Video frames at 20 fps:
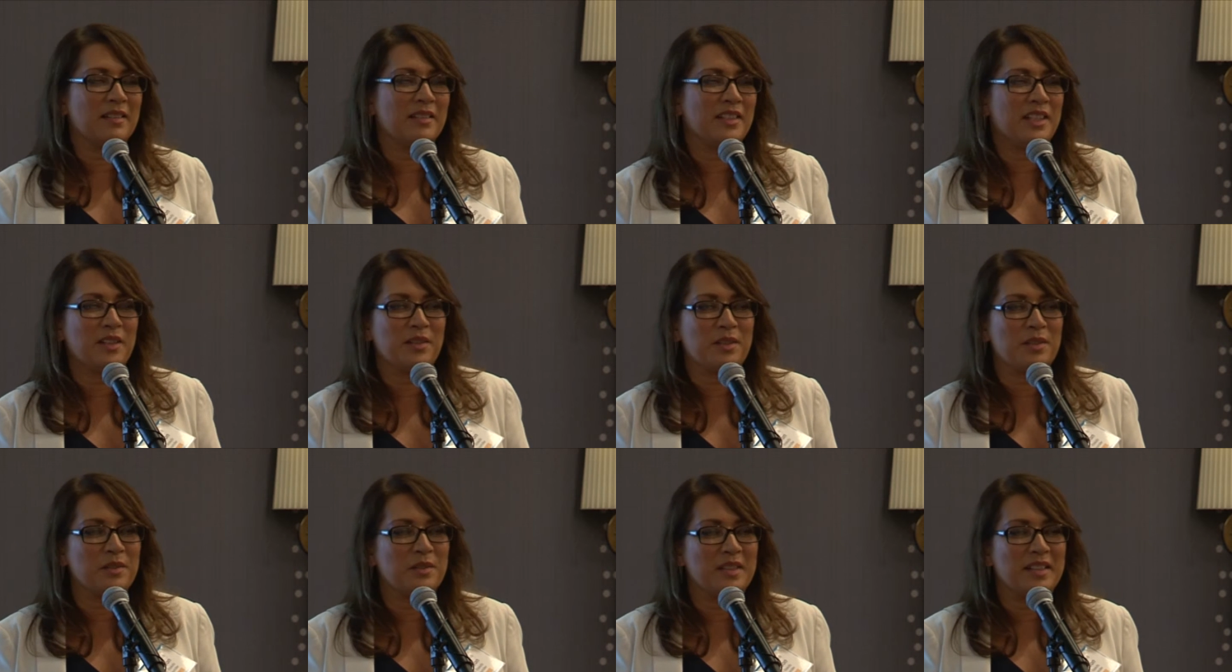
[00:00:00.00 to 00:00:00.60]
you
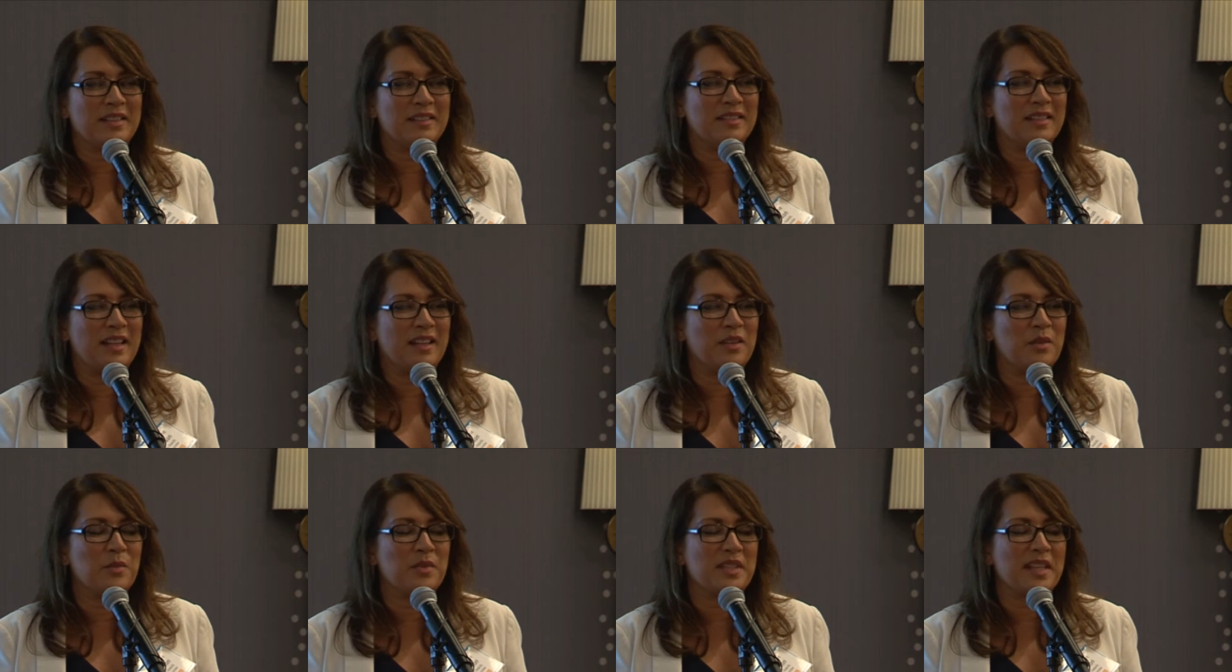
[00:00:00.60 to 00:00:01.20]
know, and
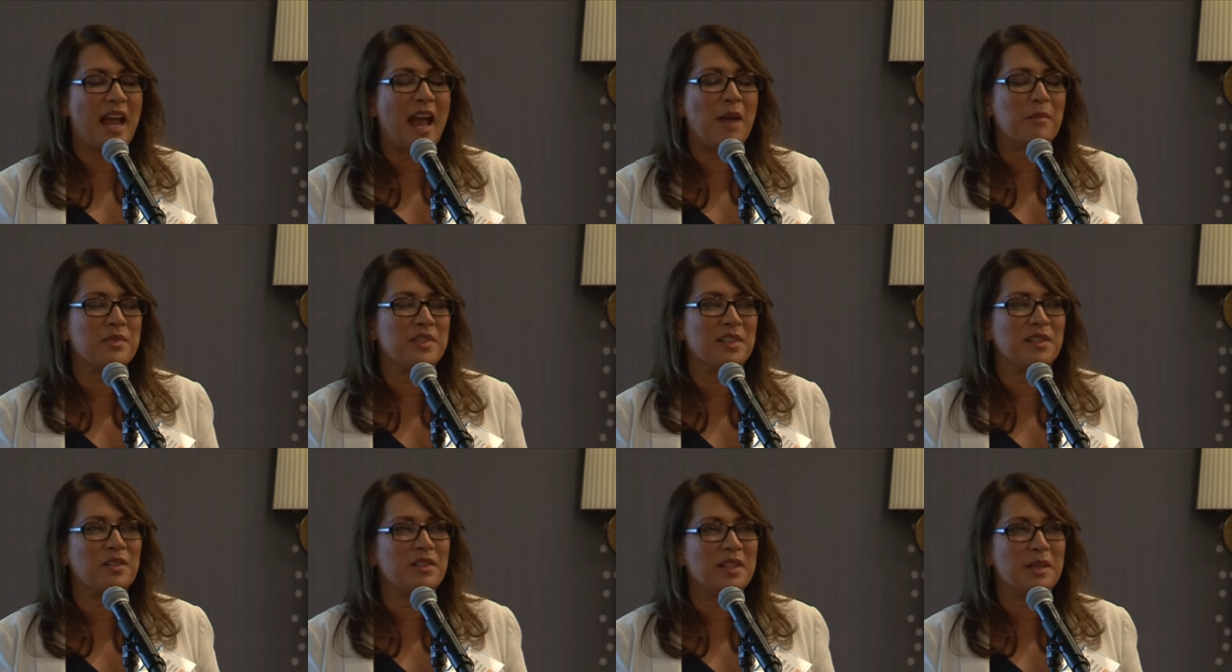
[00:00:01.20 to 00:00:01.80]
it was
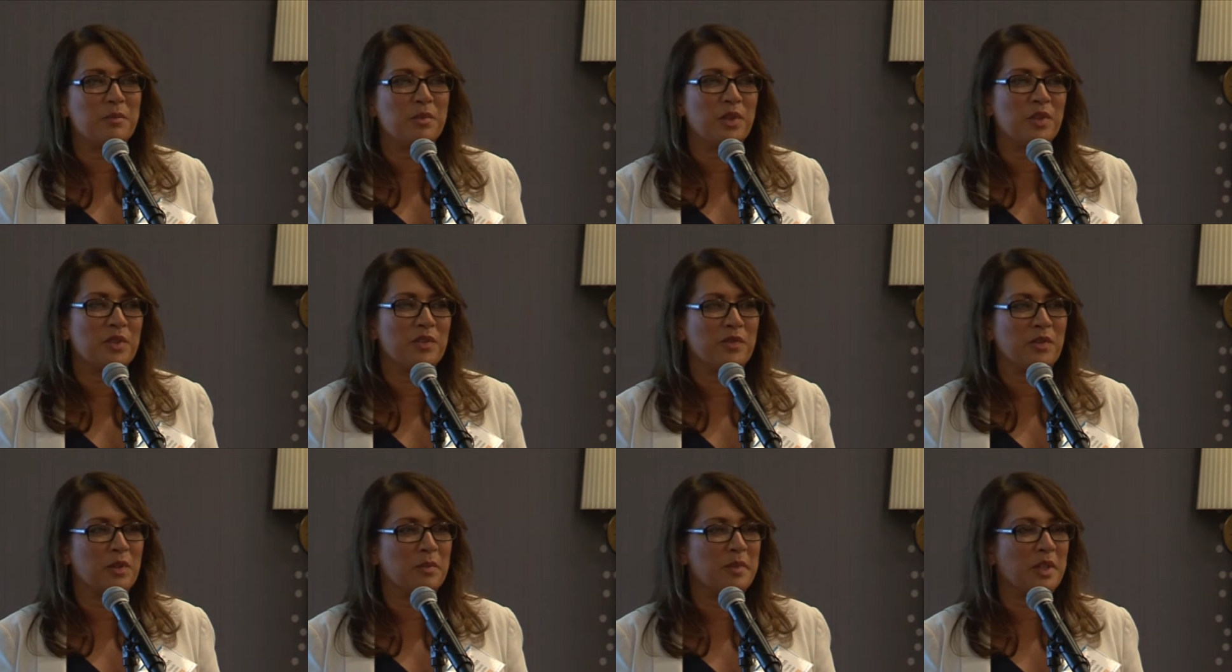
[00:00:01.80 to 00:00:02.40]
absolutely
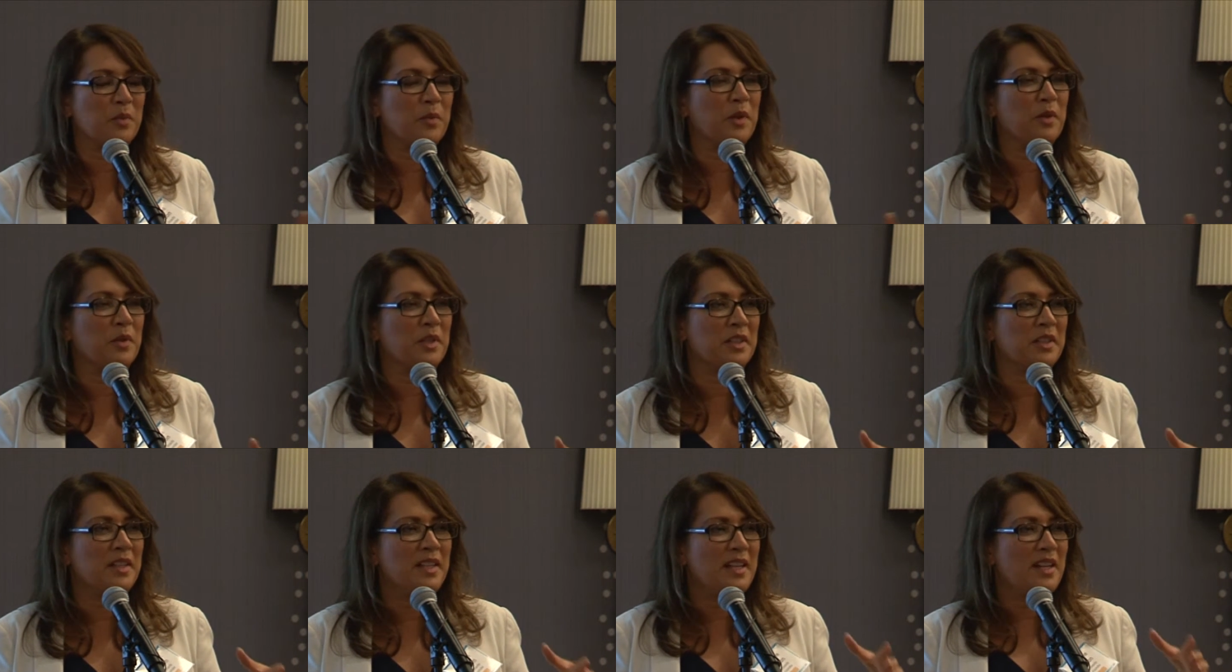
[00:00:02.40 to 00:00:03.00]
beautiful, but we
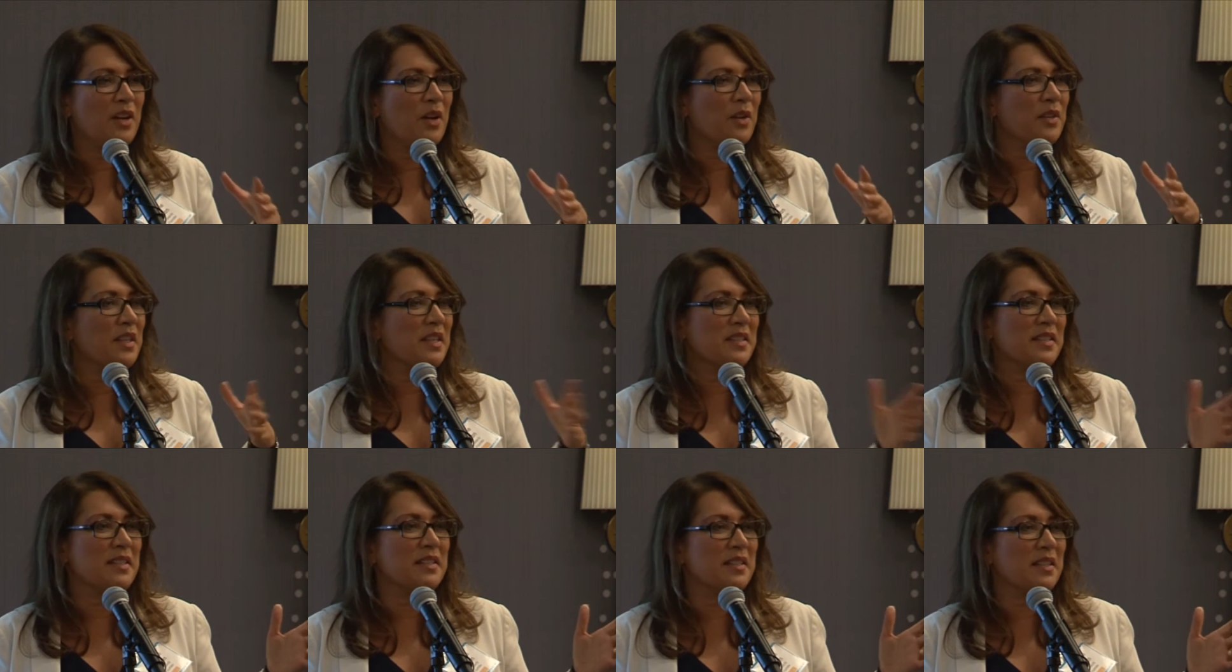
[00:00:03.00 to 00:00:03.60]
were on
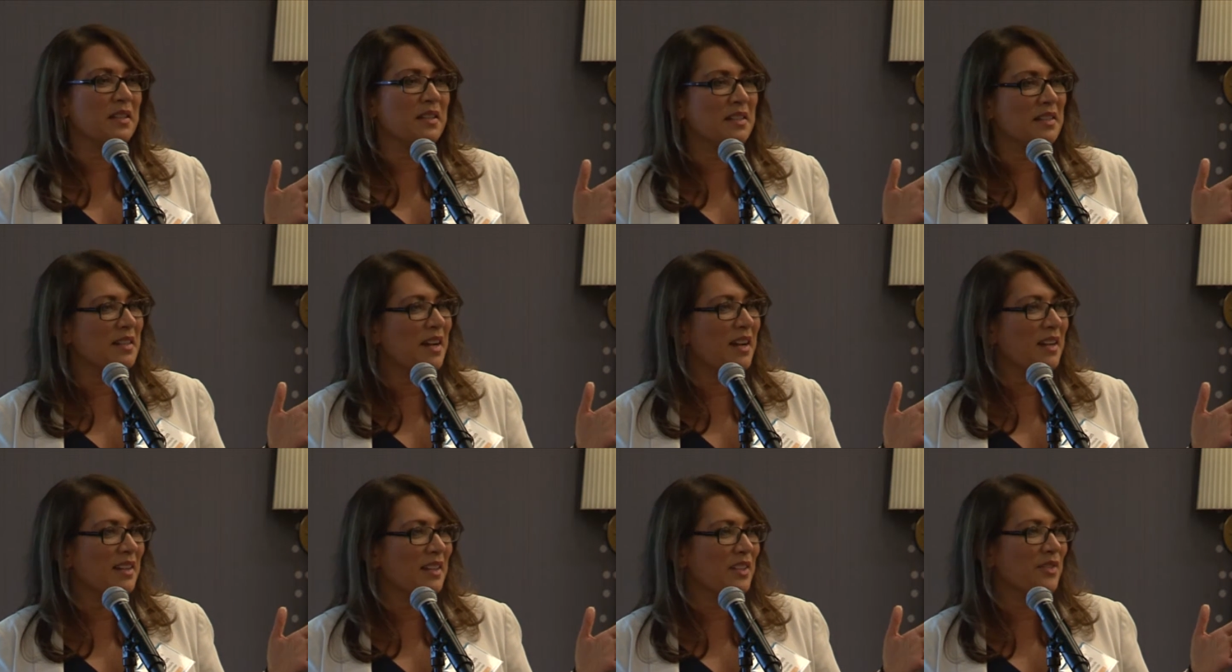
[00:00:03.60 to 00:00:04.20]
this deserted
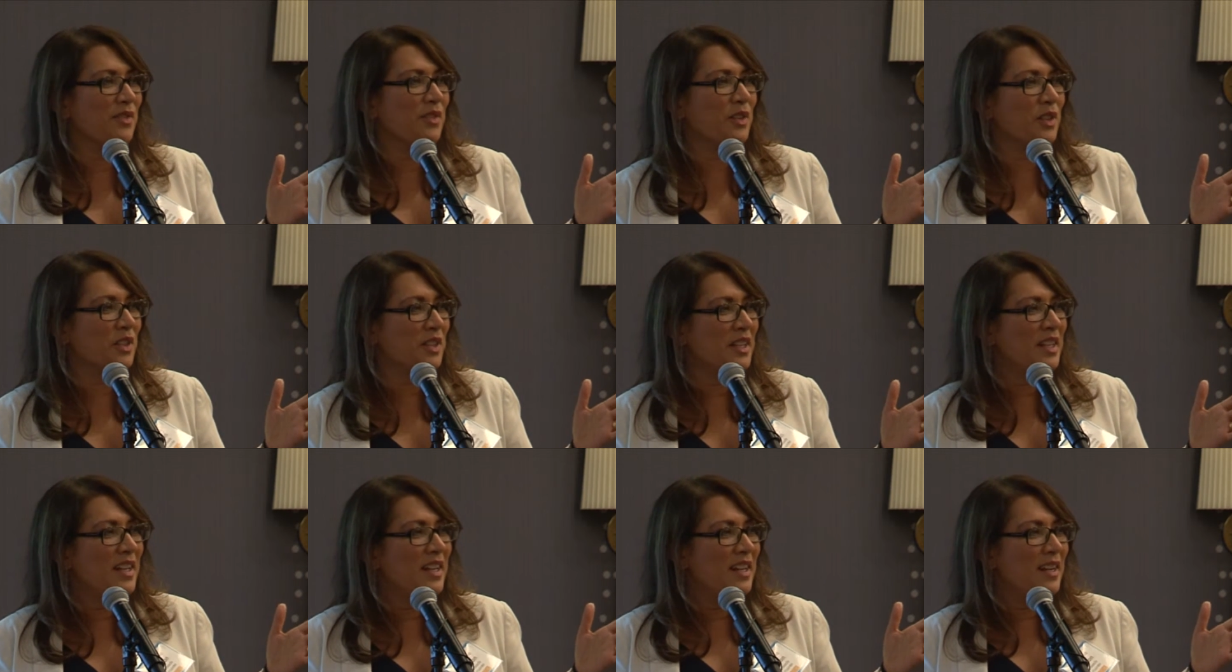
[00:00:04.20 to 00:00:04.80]
island for
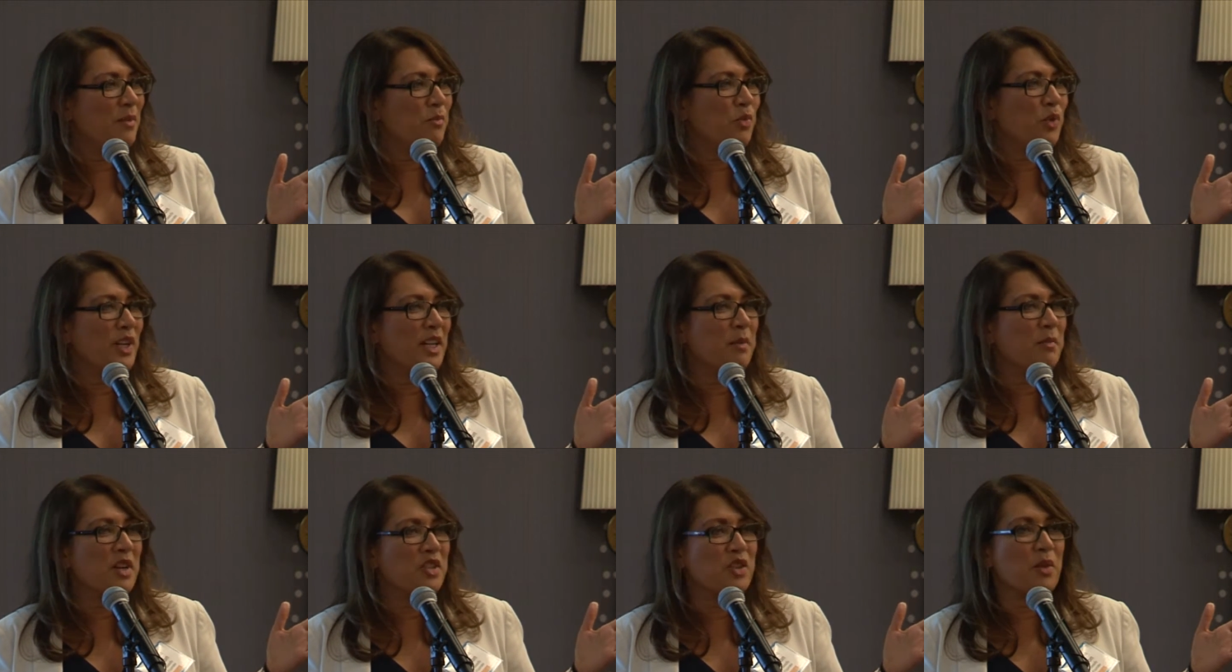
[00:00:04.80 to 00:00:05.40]
pretty
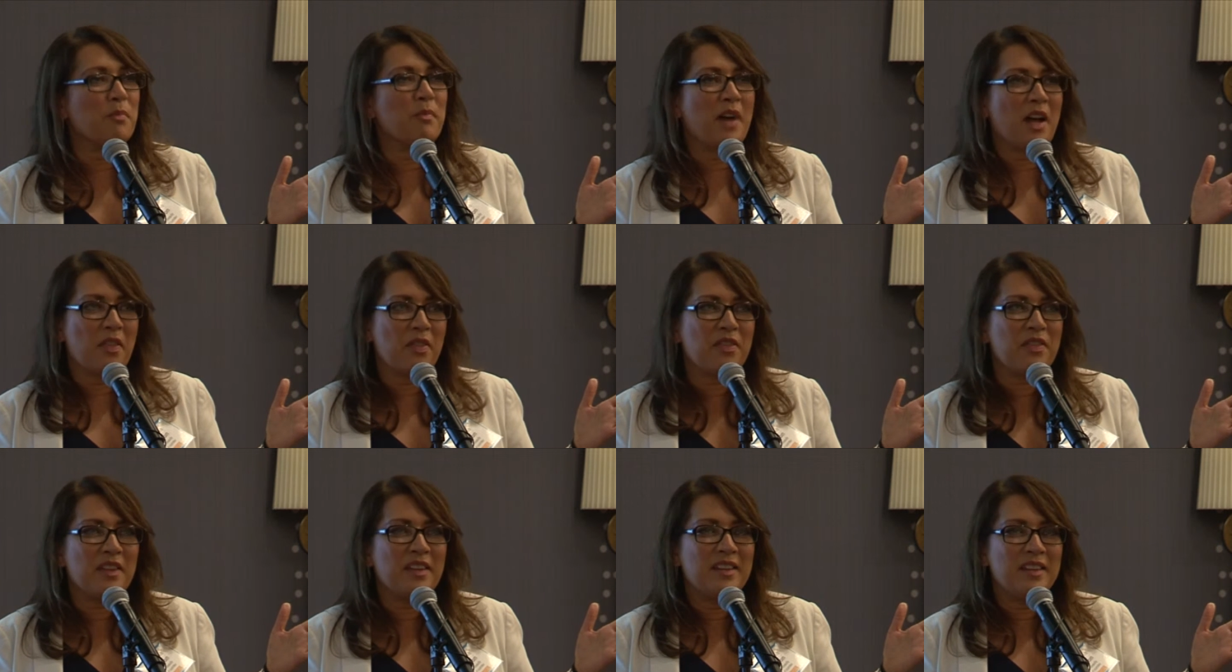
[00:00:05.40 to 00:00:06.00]
much a
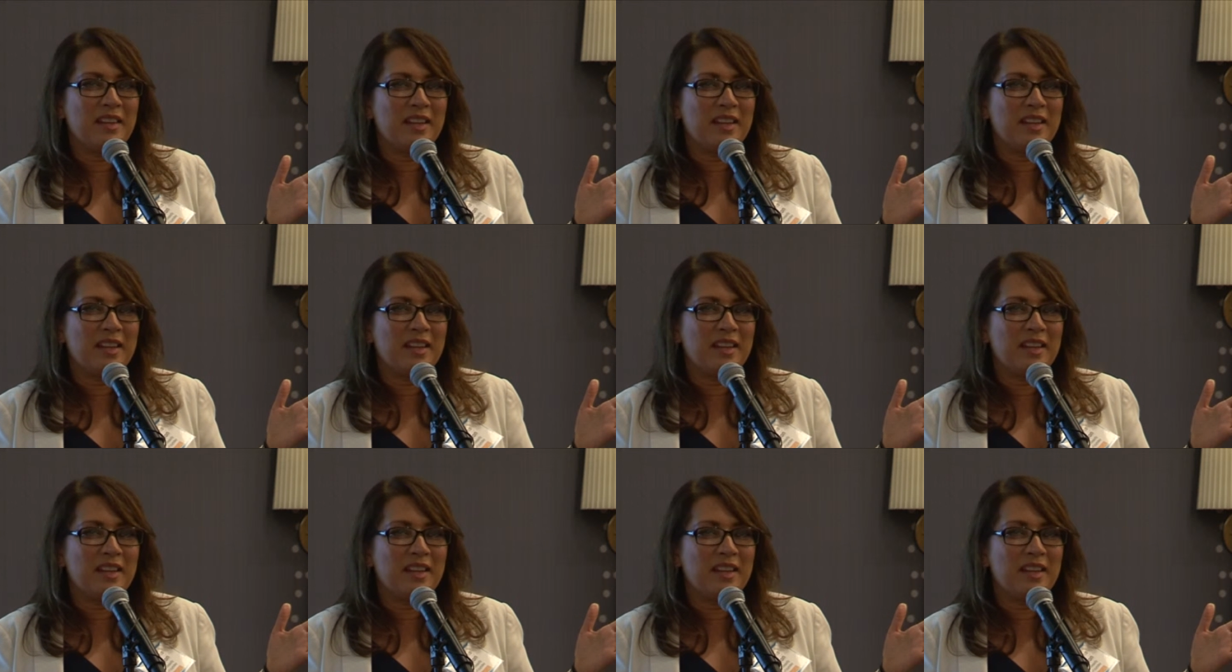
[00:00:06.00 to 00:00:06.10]
month